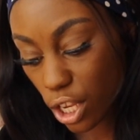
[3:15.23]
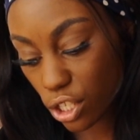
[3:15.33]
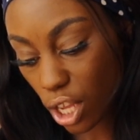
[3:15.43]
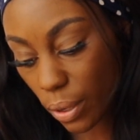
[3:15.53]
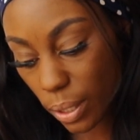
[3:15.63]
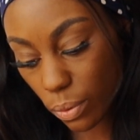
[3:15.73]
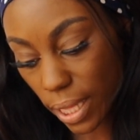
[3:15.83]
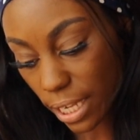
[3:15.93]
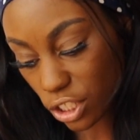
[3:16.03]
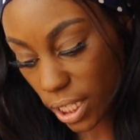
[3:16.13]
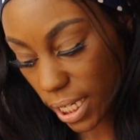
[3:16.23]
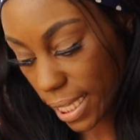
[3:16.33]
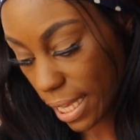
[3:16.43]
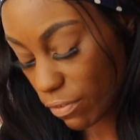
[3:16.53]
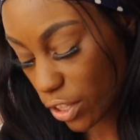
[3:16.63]
so it will actually
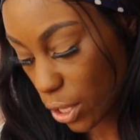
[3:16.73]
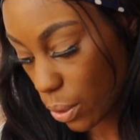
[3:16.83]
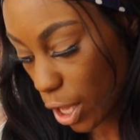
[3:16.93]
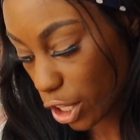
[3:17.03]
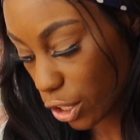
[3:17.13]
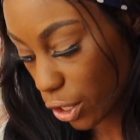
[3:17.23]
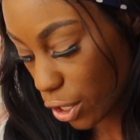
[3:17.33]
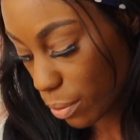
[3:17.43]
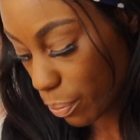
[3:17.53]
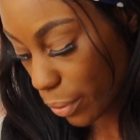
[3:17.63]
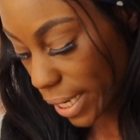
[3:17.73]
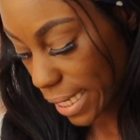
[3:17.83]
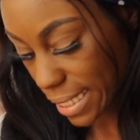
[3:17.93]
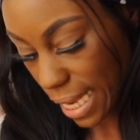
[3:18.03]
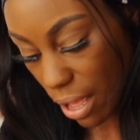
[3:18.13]
give you a good
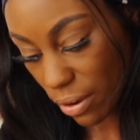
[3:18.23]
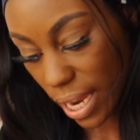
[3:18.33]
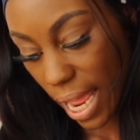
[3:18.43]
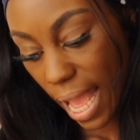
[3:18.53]
breakdown